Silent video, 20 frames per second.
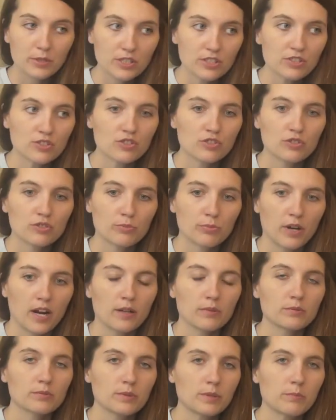gonna do
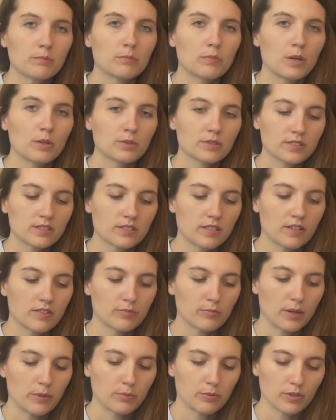probably most
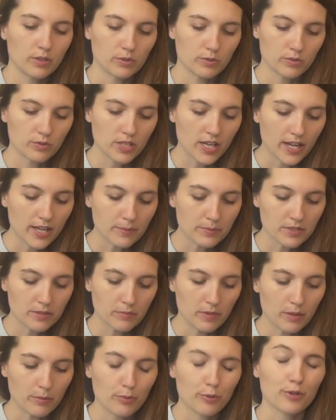of my prototypes and
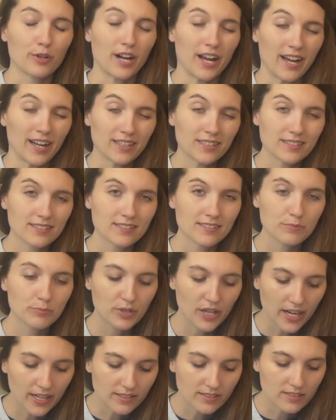my practice
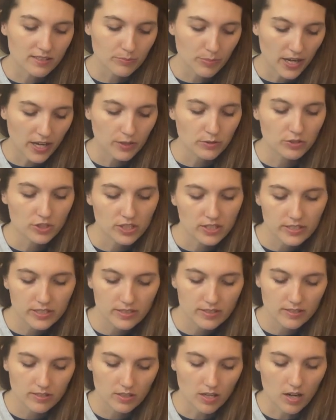
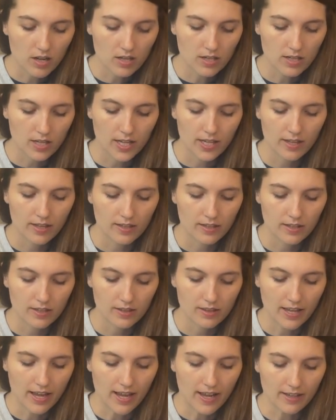pouches on
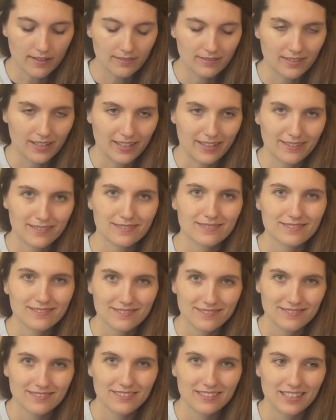that like
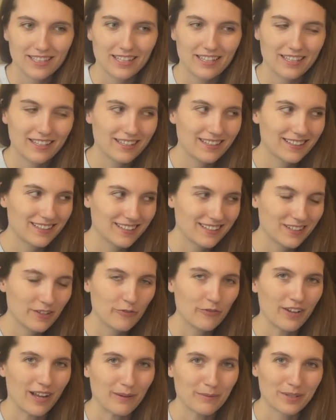
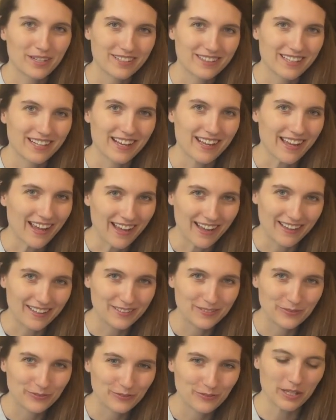fabric that I
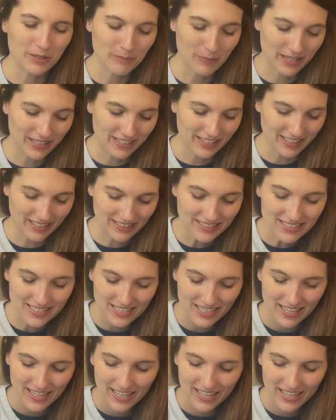have in my kit.